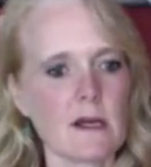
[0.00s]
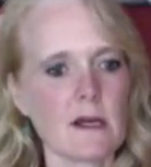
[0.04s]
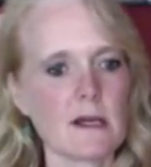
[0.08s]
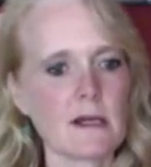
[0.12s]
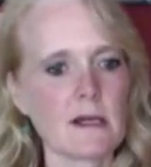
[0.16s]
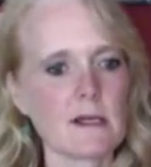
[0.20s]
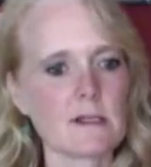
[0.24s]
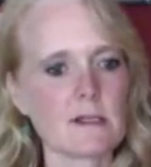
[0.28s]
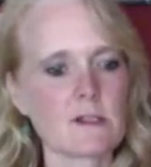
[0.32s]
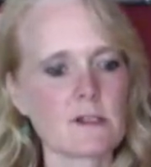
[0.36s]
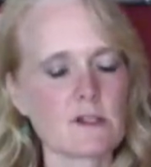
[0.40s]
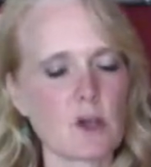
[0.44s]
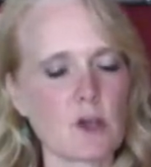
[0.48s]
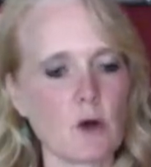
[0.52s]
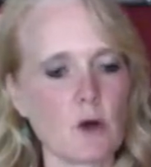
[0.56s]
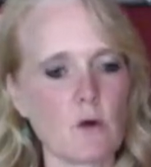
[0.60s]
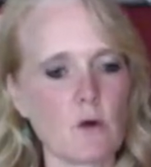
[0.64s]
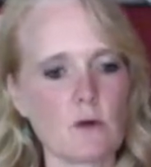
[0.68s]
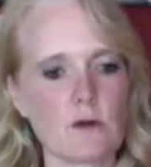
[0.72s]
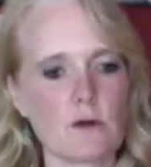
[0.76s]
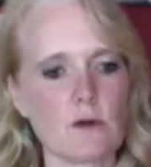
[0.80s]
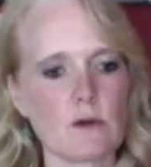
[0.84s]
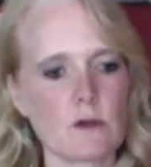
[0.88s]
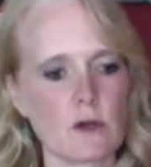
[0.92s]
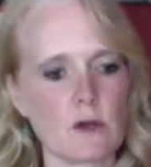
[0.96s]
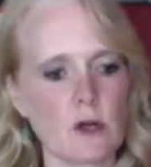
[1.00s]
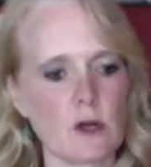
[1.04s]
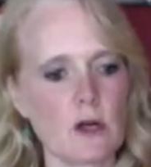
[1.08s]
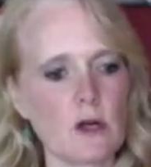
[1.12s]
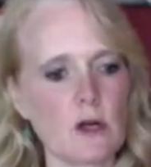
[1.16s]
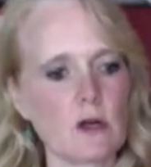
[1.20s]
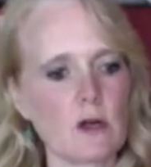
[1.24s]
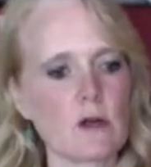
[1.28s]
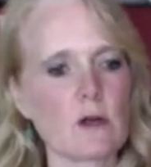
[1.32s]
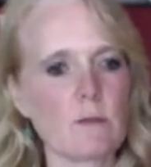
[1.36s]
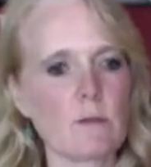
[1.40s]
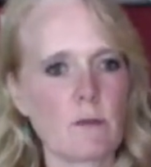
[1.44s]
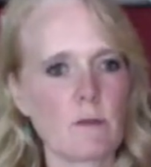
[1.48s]
So
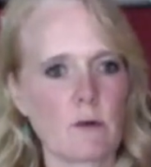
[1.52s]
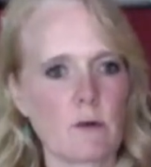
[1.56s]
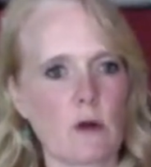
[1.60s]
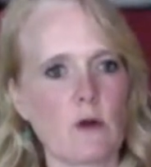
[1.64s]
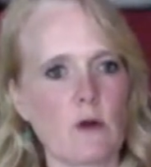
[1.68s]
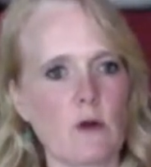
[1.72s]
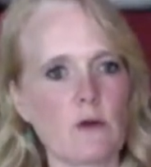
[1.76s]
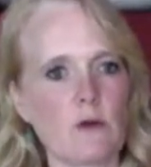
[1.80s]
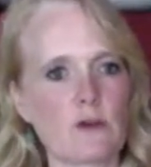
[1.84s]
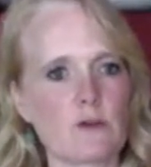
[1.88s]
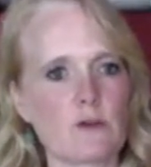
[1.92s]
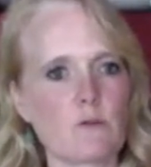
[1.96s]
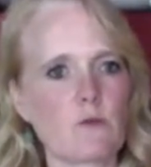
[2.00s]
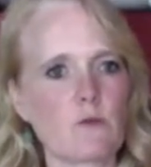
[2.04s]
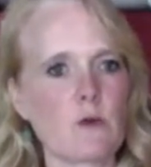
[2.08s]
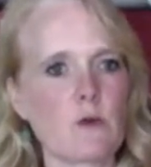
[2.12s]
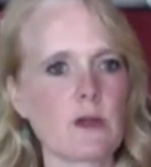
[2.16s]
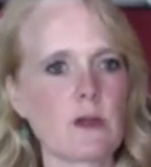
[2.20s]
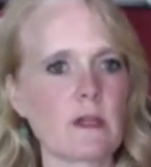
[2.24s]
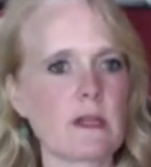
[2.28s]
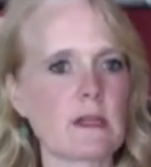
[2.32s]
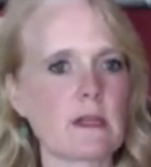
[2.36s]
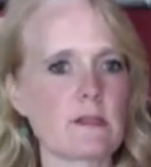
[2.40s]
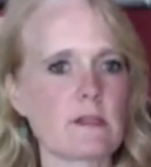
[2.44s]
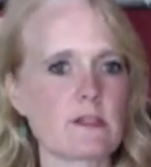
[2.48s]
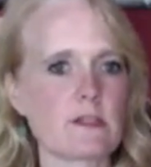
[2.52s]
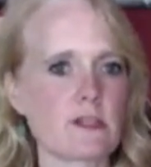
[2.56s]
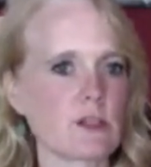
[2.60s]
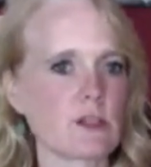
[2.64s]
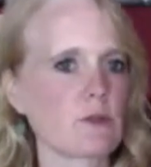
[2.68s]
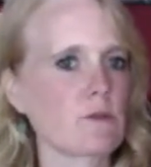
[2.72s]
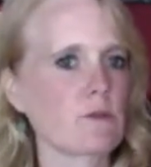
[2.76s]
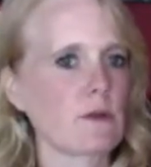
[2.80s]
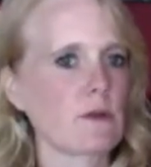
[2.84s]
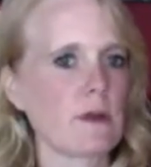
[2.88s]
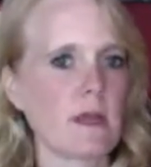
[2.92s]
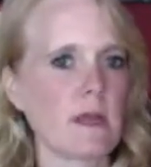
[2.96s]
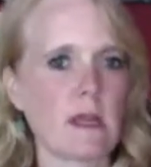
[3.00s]
her approach, really, it's
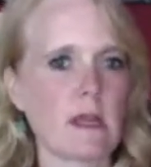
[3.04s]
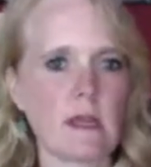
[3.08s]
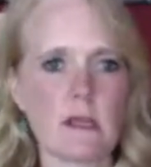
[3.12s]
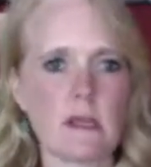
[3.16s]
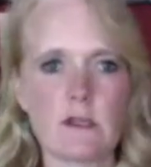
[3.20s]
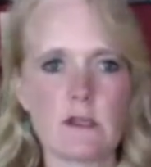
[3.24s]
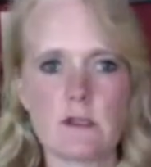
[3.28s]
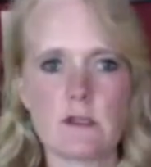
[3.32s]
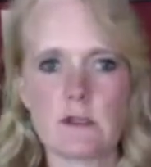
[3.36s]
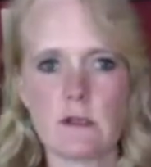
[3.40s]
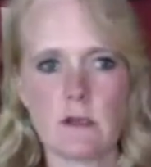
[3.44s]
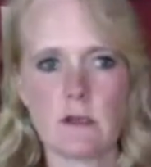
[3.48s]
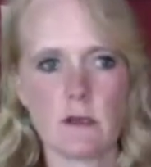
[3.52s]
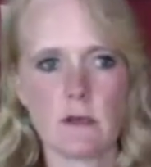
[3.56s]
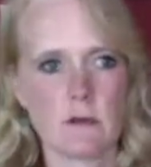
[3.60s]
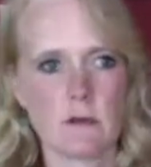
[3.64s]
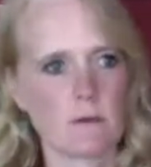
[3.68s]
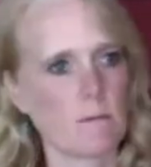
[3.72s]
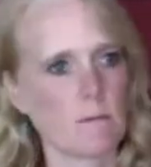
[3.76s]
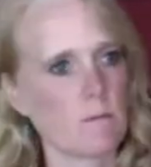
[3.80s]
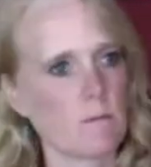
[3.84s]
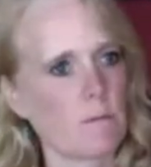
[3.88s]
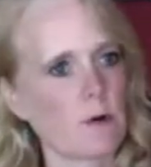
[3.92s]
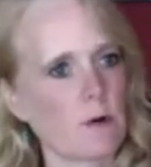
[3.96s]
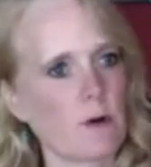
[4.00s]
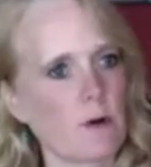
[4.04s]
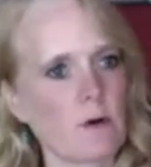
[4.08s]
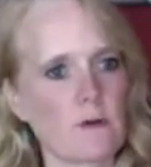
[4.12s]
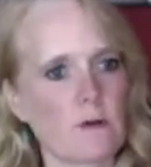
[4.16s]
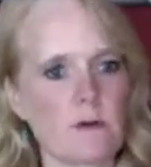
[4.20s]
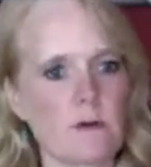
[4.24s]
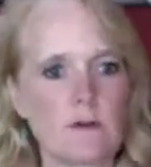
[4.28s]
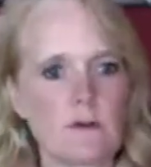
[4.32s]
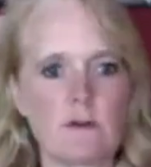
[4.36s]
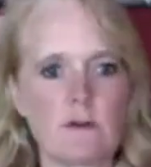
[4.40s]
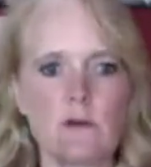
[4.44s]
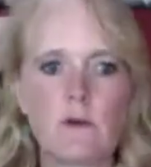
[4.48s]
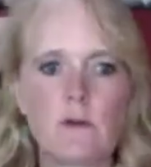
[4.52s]
children age
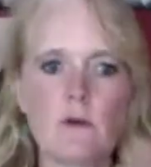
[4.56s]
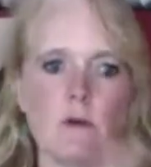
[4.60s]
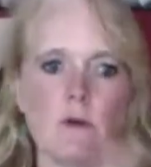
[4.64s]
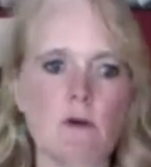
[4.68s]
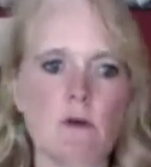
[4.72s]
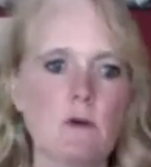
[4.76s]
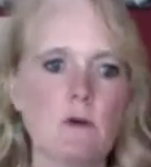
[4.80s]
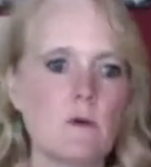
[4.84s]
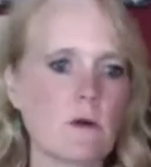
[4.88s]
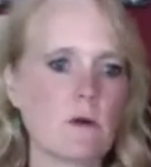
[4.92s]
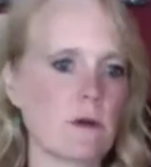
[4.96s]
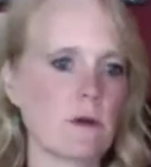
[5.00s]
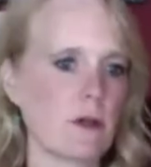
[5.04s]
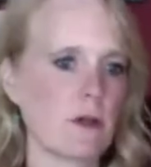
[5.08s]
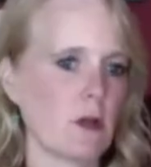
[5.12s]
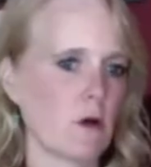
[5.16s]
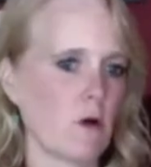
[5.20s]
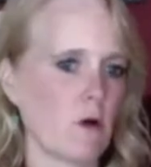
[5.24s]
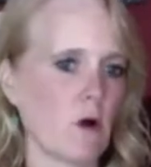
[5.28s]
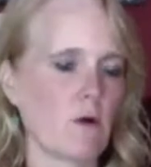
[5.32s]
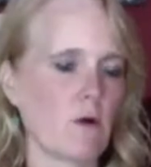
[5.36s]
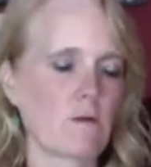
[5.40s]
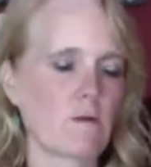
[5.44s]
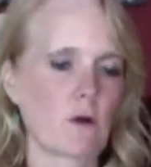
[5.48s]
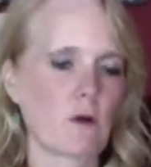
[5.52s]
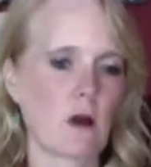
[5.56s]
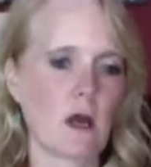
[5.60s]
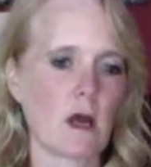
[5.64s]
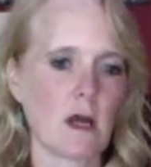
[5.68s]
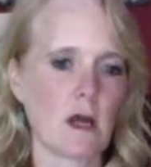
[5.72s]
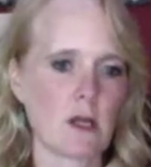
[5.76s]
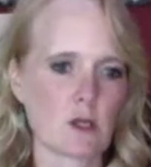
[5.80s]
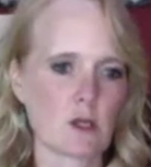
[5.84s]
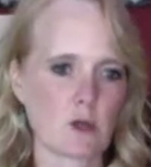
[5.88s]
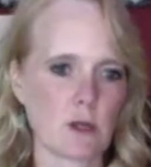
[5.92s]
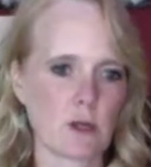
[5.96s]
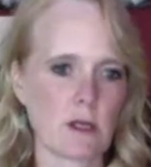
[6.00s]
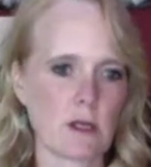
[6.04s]
birth to, over
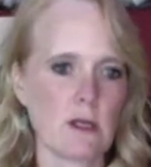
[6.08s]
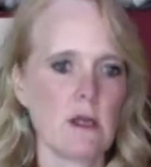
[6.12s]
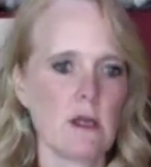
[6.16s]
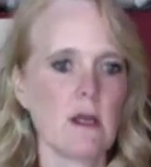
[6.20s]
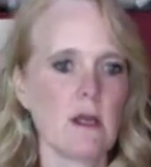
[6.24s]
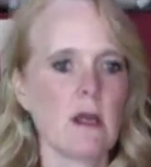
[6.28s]
100,